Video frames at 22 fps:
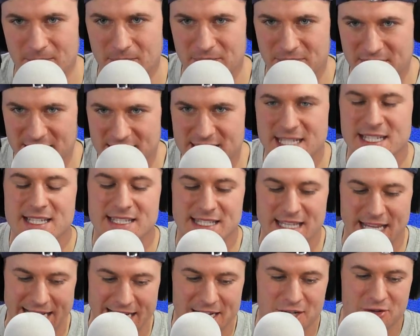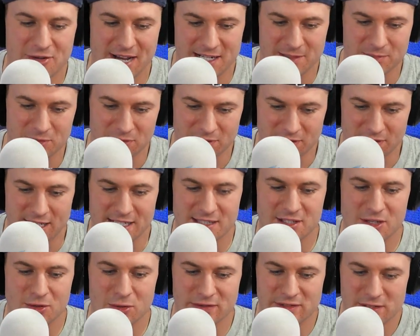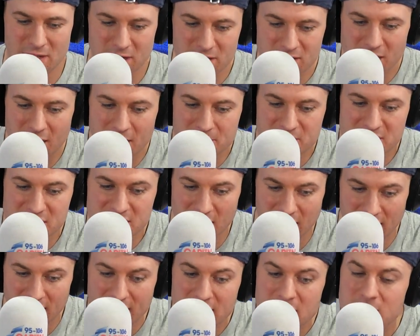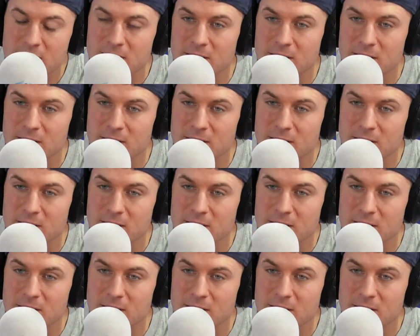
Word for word: This is incredible. It's called No Time to Die.